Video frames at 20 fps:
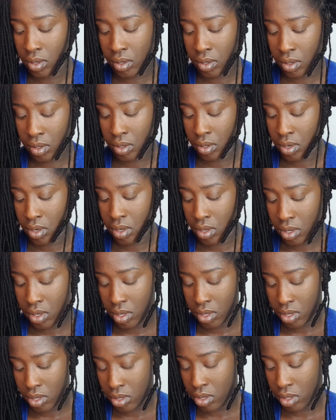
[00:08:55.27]
I do the
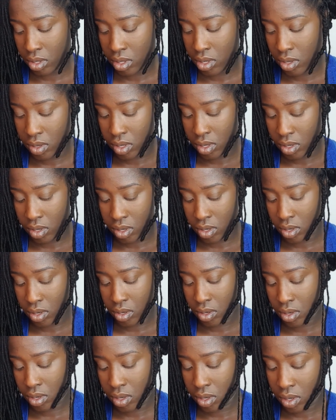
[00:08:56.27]
same for the next
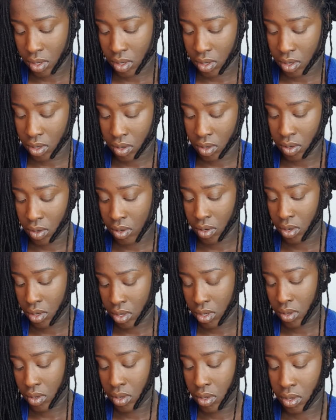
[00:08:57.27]
lock.
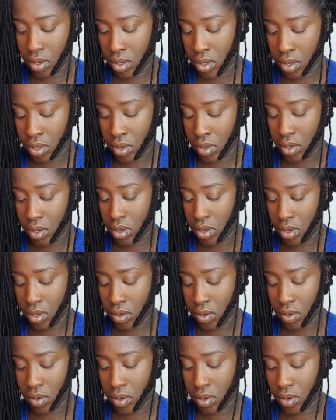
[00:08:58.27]
As I told you
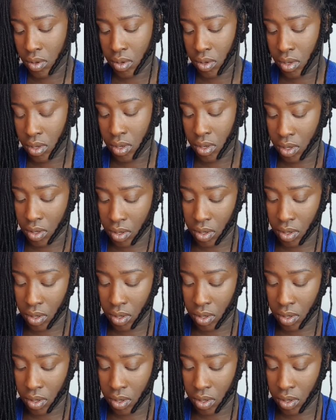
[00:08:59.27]
before, I